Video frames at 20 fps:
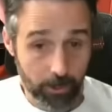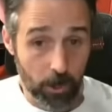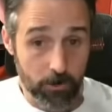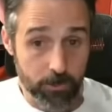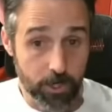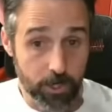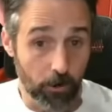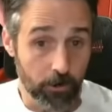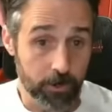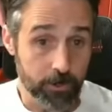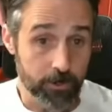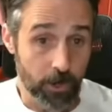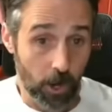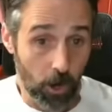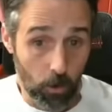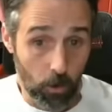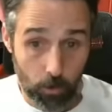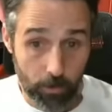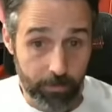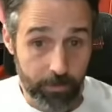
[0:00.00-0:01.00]
to go
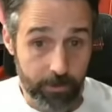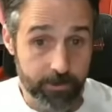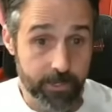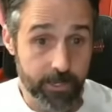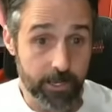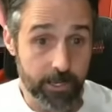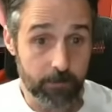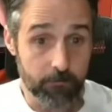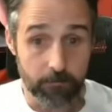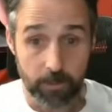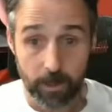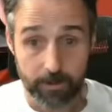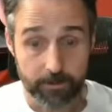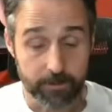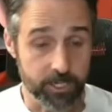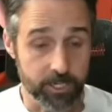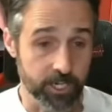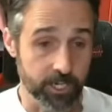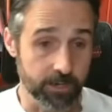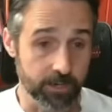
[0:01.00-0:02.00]
toe-to-toe with a team like
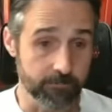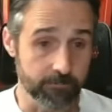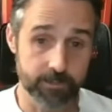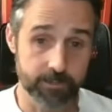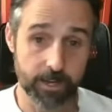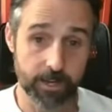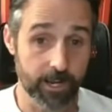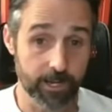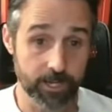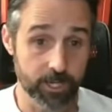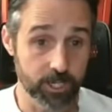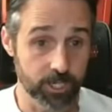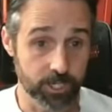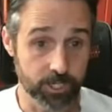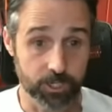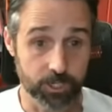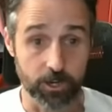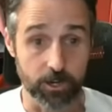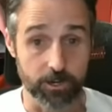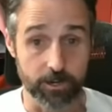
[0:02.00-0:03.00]
the Chiefs, and you
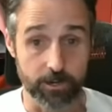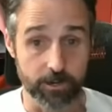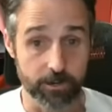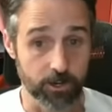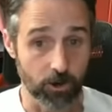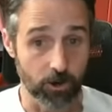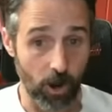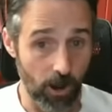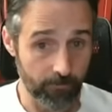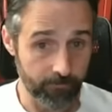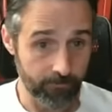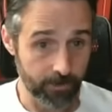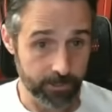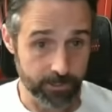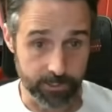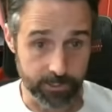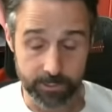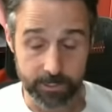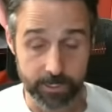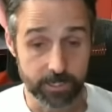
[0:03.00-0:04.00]
just couldn't. Your
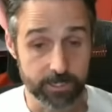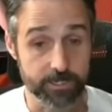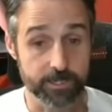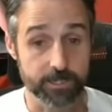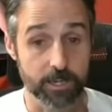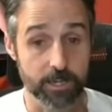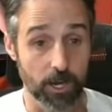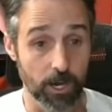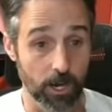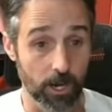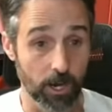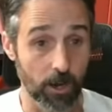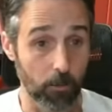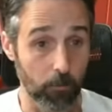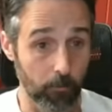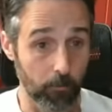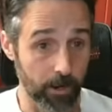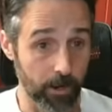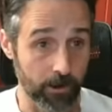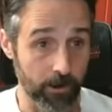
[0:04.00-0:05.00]
offense
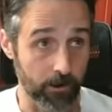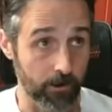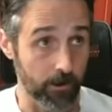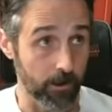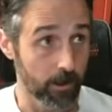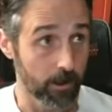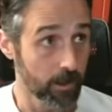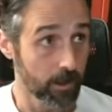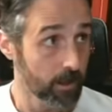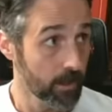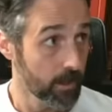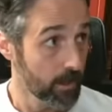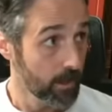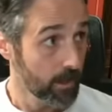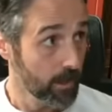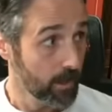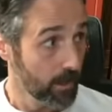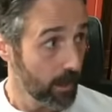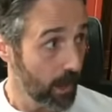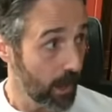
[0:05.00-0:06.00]
disappeared.
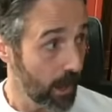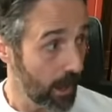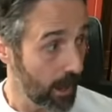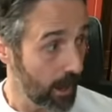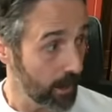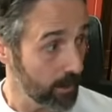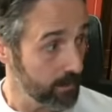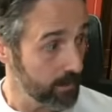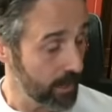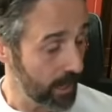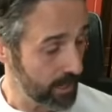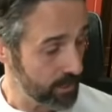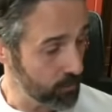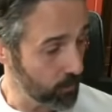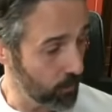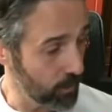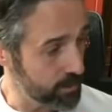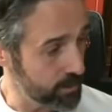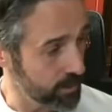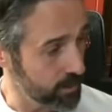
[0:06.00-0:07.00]
And that's
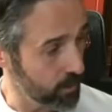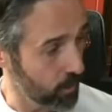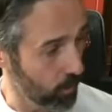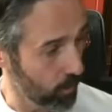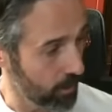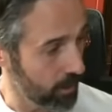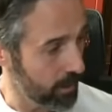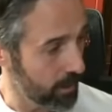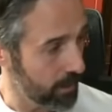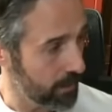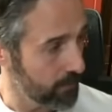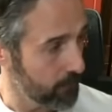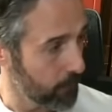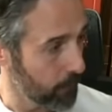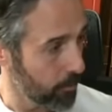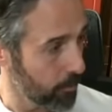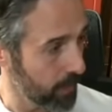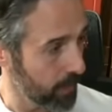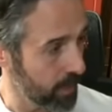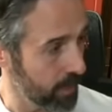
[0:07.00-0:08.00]
what's annoying.
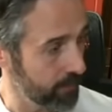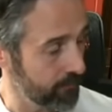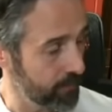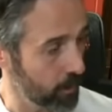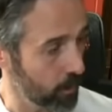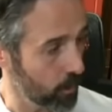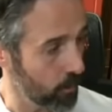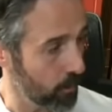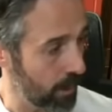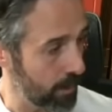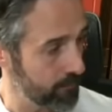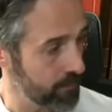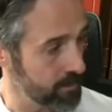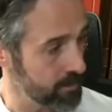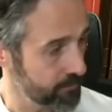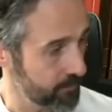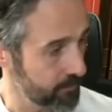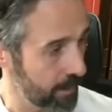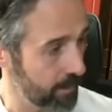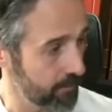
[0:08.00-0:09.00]
If you're a
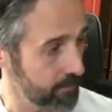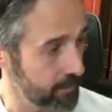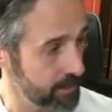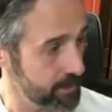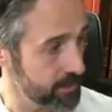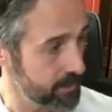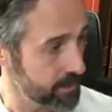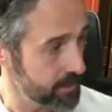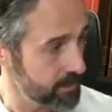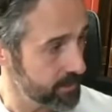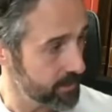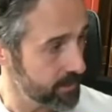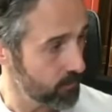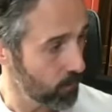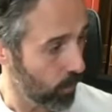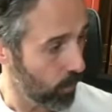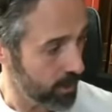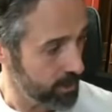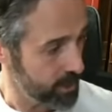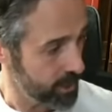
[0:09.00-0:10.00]
Ravens fan this
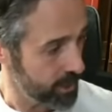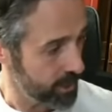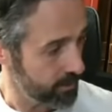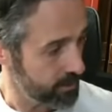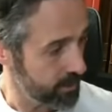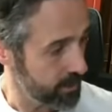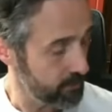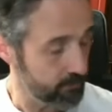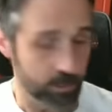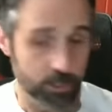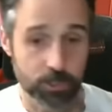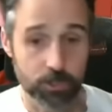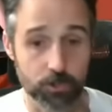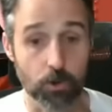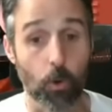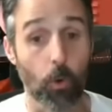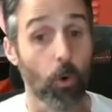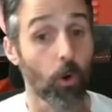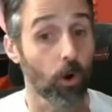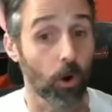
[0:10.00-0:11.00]
season, watching your team
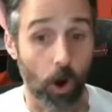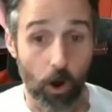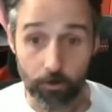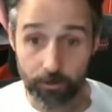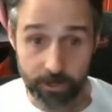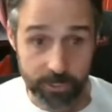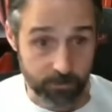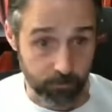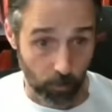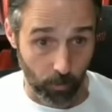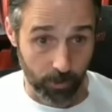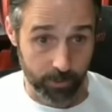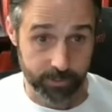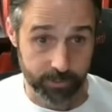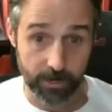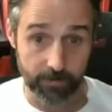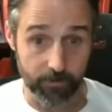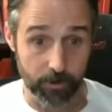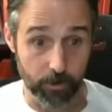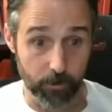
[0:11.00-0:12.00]
score all these
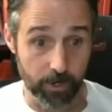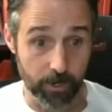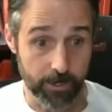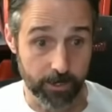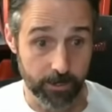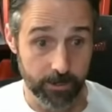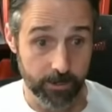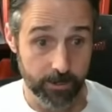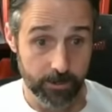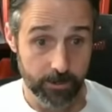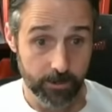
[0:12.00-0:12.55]
points every week,